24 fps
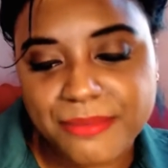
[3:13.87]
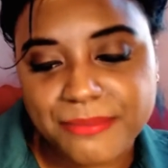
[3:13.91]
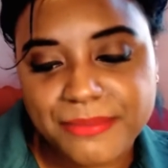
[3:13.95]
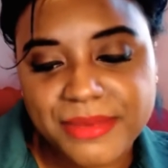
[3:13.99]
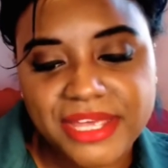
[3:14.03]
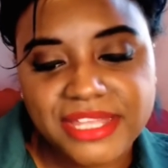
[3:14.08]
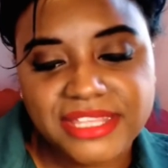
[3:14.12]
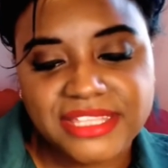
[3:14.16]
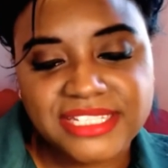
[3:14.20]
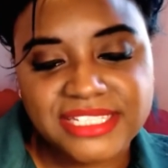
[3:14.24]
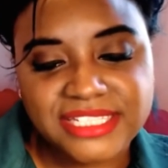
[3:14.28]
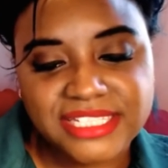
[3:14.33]

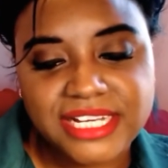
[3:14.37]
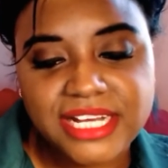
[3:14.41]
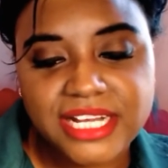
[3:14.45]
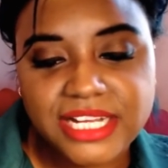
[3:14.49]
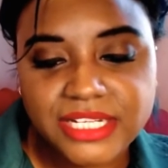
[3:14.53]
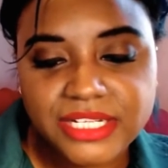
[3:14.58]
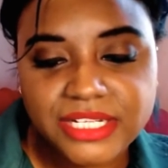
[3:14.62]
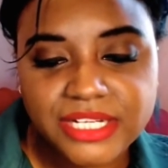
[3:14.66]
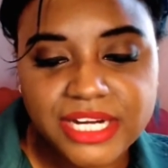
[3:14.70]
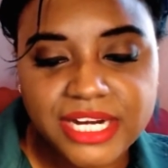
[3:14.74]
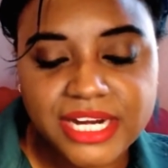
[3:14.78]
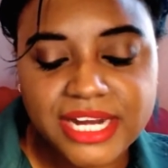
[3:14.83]
This
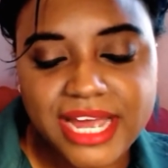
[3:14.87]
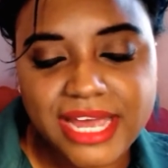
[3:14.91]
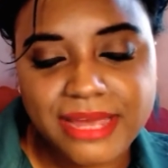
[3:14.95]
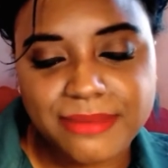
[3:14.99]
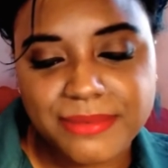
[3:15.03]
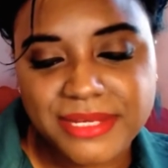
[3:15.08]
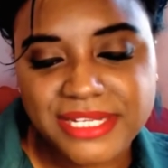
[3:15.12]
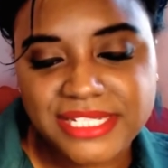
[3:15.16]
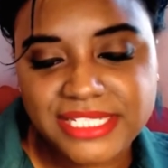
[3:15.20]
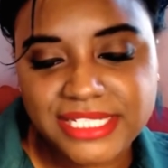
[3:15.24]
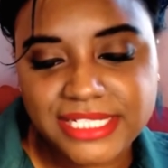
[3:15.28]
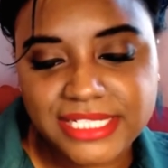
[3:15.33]
color,
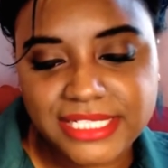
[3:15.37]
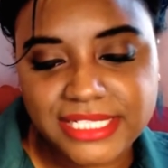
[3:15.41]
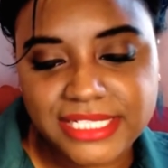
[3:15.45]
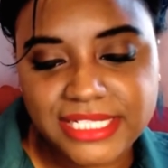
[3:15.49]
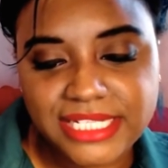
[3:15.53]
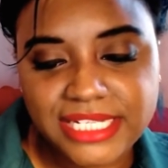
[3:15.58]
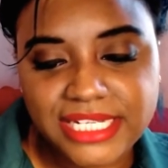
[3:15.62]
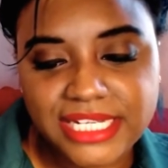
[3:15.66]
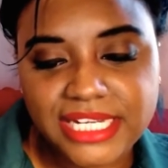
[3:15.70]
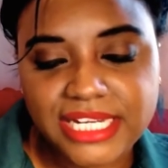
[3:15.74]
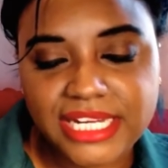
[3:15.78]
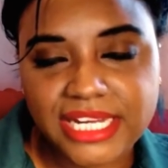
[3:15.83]

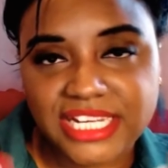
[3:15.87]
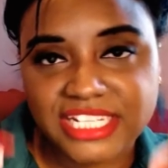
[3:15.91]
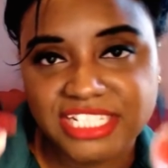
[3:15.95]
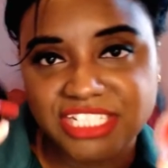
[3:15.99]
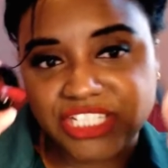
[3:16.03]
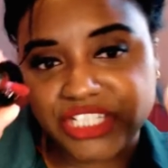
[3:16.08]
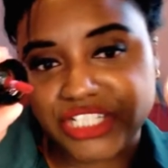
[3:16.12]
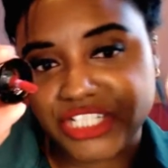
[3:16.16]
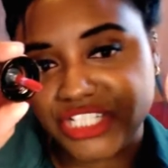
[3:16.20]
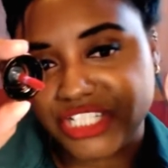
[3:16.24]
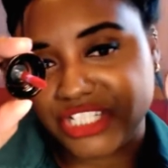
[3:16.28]
it started